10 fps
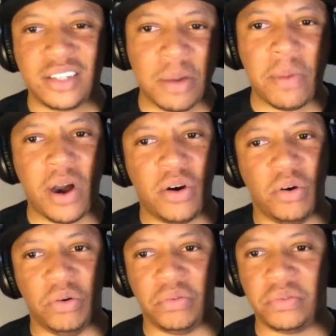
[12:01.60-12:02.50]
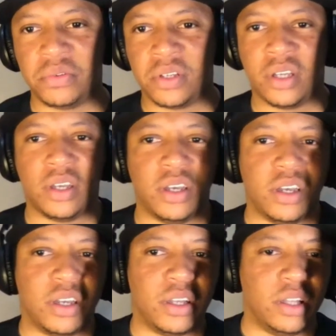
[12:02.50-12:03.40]
Come on.
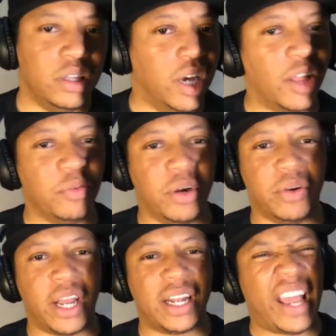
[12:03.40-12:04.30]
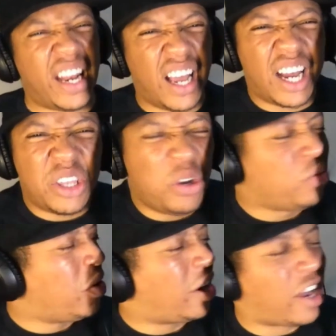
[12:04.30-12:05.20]
Another one where they love to
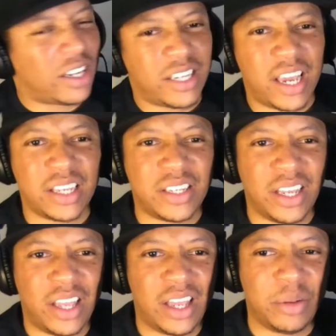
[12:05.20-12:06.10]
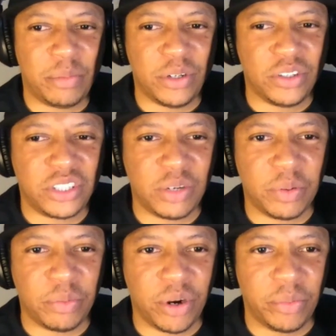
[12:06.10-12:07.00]
use Ron Artest in the bullshit
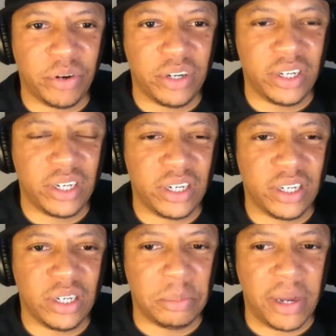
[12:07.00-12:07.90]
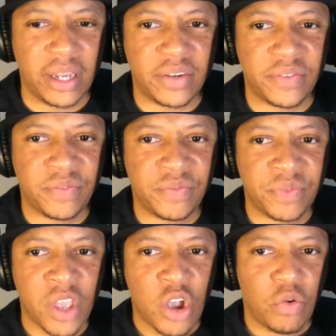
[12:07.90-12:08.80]
with Brun and Mike.
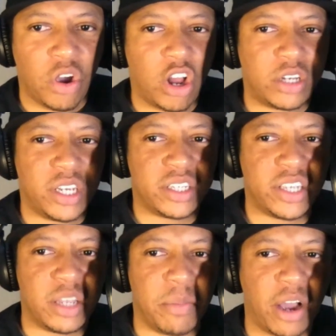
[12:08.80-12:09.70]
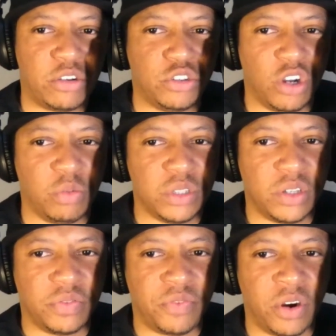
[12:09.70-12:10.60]
Ron Artest says Michael Jordan
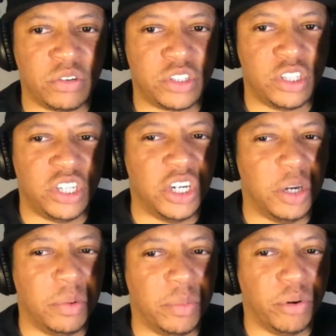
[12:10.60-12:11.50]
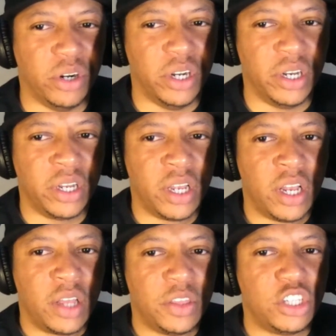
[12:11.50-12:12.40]
was the first to dub LeBron
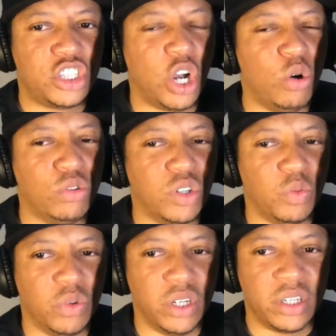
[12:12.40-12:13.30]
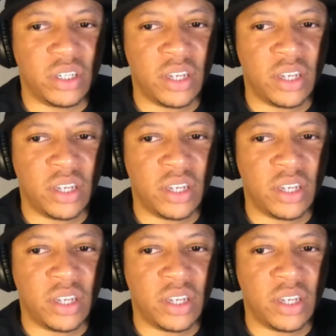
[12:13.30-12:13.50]
the chosen one.